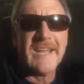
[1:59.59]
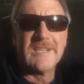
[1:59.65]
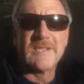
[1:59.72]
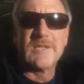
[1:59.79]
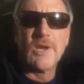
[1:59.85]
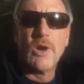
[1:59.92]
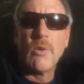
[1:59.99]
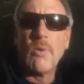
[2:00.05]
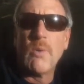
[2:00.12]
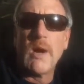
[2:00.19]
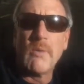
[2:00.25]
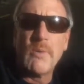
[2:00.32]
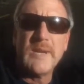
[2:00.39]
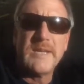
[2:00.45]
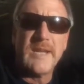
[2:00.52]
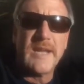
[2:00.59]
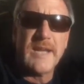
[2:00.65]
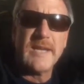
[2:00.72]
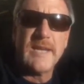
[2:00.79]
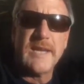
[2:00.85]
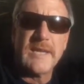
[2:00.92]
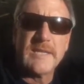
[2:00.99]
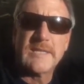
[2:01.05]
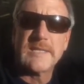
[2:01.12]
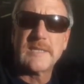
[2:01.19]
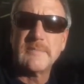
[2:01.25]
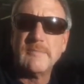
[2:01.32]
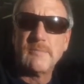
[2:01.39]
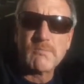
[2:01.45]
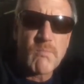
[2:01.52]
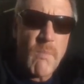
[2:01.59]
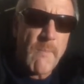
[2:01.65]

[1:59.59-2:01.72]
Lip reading: And so what we did is,